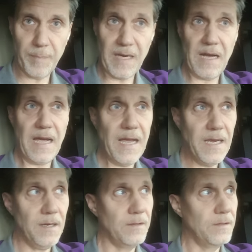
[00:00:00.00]
But
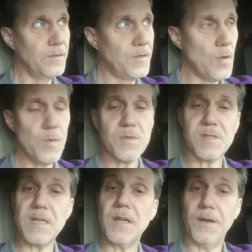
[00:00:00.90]
I don't
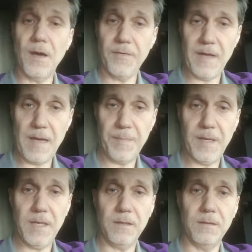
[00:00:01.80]
see enough
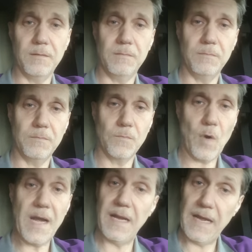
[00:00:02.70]
happening
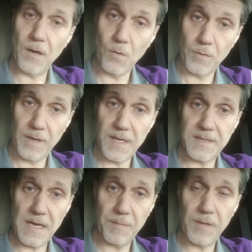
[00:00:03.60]
right now or
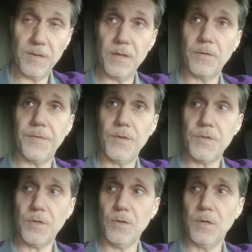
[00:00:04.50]
anytime in the near
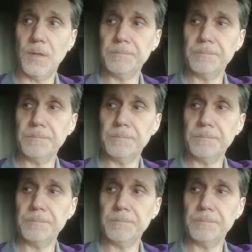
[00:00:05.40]
future